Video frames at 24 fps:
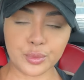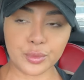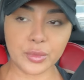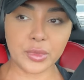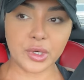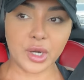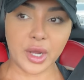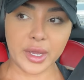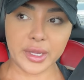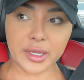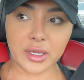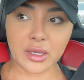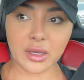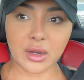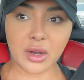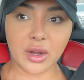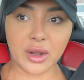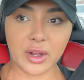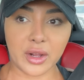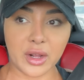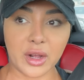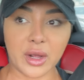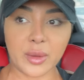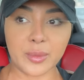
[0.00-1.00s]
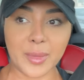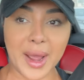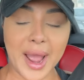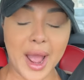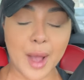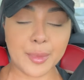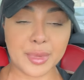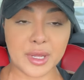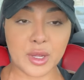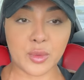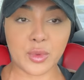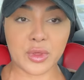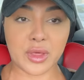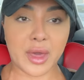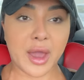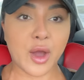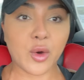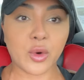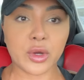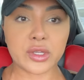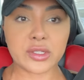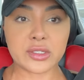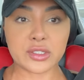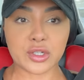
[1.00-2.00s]
like, I'm happy with how
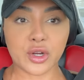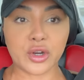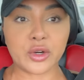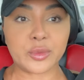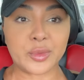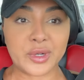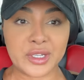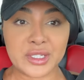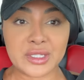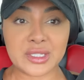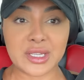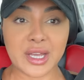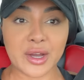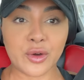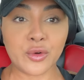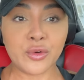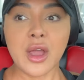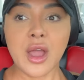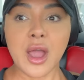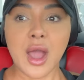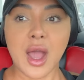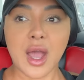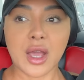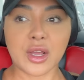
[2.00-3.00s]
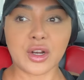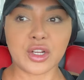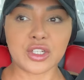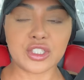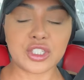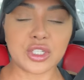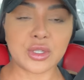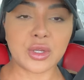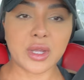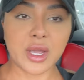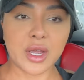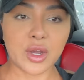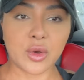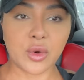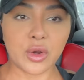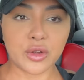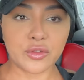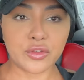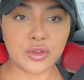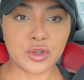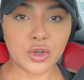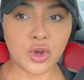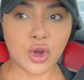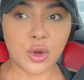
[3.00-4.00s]
I style myself. And I do get quite
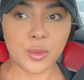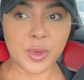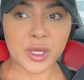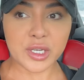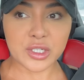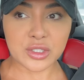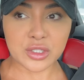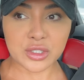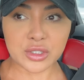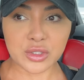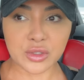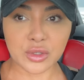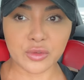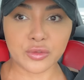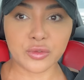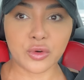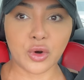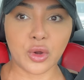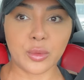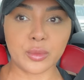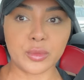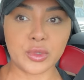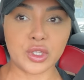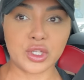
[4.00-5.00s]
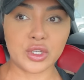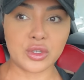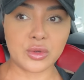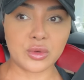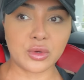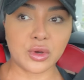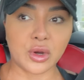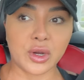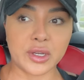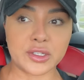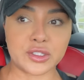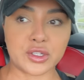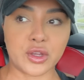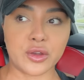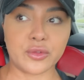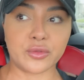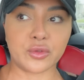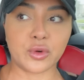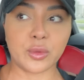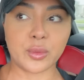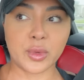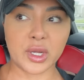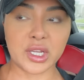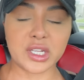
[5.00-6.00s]
a few comments from you guys over
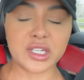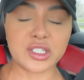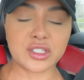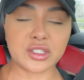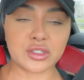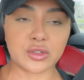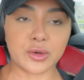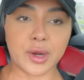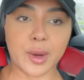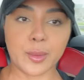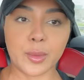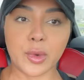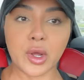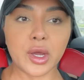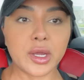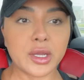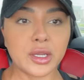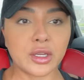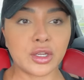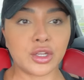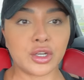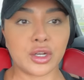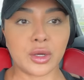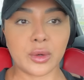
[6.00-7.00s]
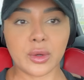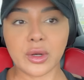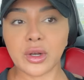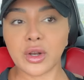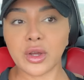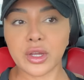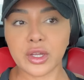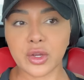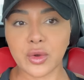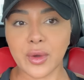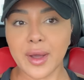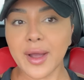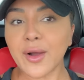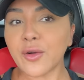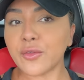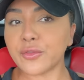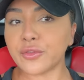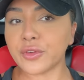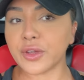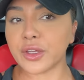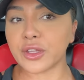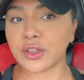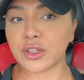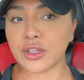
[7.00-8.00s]
on my Instagram, like, you know, I like your
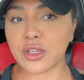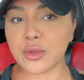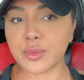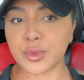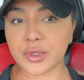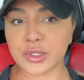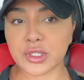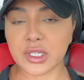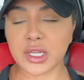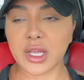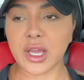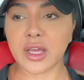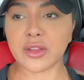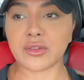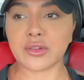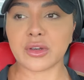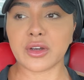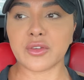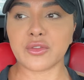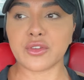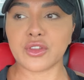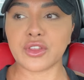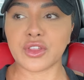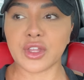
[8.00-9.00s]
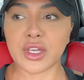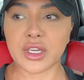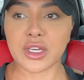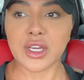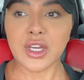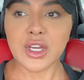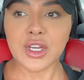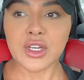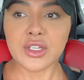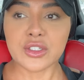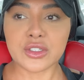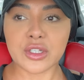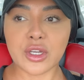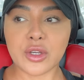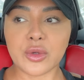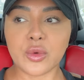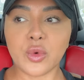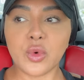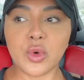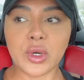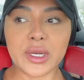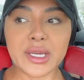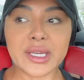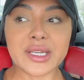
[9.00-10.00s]
outfit that you put together and everything. So
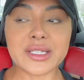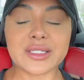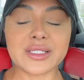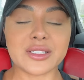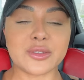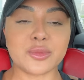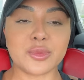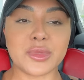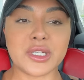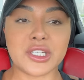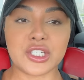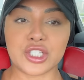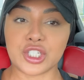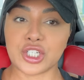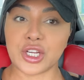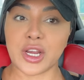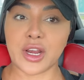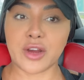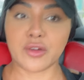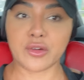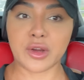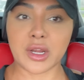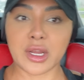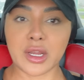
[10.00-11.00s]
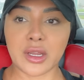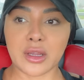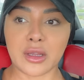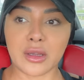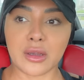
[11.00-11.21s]
all it is me sharing